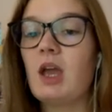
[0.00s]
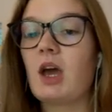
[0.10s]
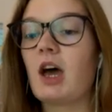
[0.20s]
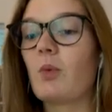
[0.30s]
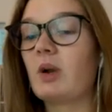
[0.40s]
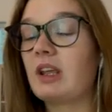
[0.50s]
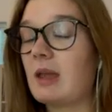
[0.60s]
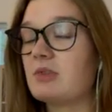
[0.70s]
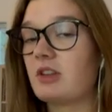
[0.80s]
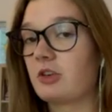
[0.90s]
when it
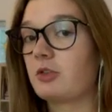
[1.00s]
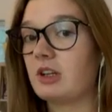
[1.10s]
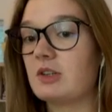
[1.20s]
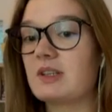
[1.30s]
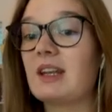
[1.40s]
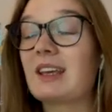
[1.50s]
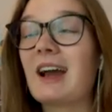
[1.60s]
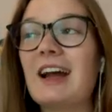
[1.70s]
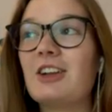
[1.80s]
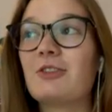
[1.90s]
came to the careers. And I
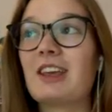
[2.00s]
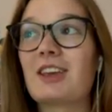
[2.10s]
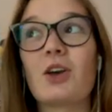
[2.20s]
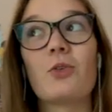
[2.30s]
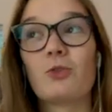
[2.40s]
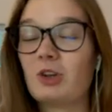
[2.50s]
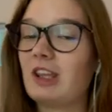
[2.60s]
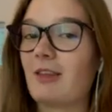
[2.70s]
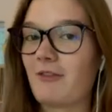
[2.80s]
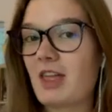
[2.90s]
kind of like
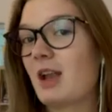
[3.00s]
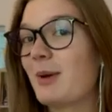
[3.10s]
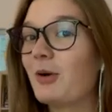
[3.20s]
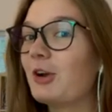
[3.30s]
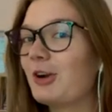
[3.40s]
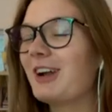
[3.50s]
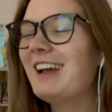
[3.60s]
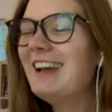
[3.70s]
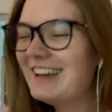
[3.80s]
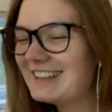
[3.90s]
really love that about her.
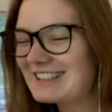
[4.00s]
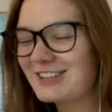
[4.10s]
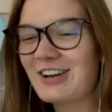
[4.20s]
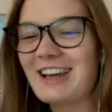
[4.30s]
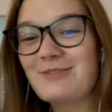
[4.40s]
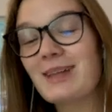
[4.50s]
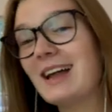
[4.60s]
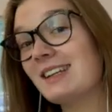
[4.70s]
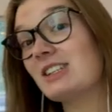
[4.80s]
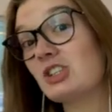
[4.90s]
So I
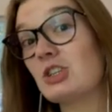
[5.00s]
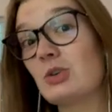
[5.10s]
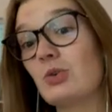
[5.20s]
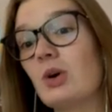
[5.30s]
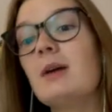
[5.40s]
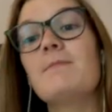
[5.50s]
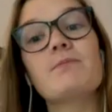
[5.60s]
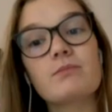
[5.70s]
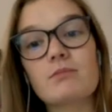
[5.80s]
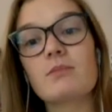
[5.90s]
applied it to
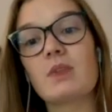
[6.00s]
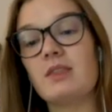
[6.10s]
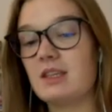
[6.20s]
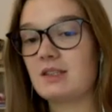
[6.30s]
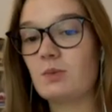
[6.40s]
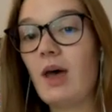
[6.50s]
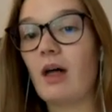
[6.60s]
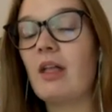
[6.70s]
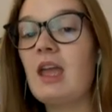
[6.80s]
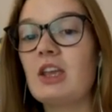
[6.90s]
this as
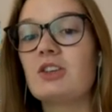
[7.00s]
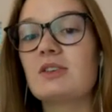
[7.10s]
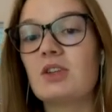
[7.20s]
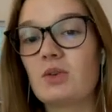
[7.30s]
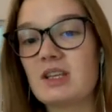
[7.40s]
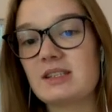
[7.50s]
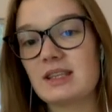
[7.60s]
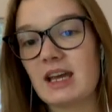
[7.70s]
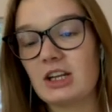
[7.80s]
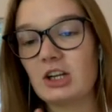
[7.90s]
well. You'll notice
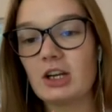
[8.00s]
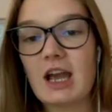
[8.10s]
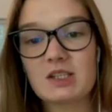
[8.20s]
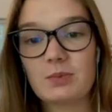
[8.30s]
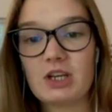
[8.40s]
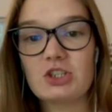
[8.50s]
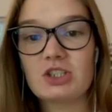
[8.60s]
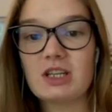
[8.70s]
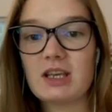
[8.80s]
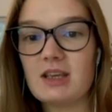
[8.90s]
that her
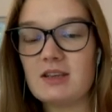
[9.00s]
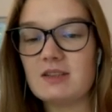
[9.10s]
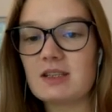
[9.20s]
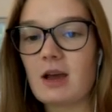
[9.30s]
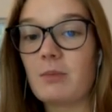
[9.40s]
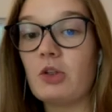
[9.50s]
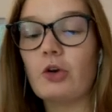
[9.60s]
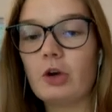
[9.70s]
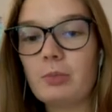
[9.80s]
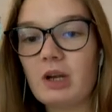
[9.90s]
aspiration is the
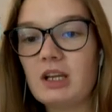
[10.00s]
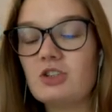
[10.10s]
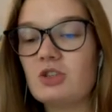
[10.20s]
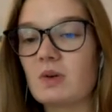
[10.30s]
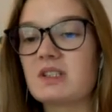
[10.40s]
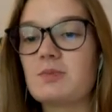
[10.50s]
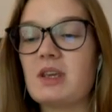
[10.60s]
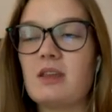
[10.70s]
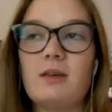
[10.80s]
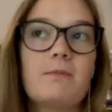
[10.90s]
nerd brain. She wants to
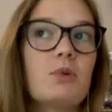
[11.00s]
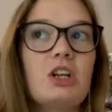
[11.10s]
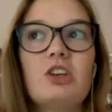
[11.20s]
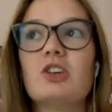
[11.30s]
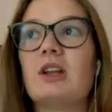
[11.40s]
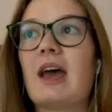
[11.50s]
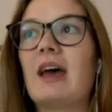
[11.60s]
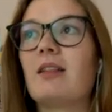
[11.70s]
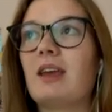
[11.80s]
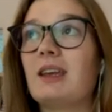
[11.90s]
be pretty good
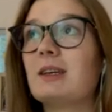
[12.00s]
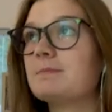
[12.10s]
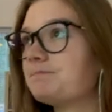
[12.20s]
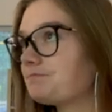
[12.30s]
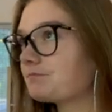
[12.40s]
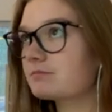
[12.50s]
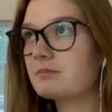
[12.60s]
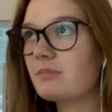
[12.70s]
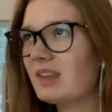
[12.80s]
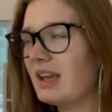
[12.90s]
at like,
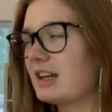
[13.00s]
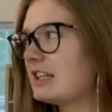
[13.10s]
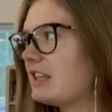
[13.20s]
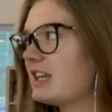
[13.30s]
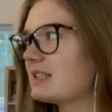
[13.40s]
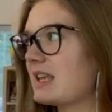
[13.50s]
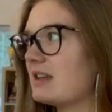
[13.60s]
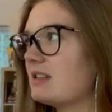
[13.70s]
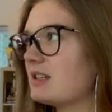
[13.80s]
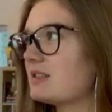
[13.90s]
I think it's
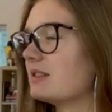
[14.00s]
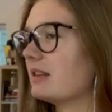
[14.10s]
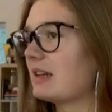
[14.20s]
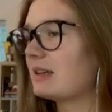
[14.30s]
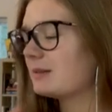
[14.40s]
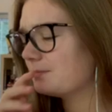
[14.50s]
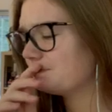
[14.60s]
handiness and like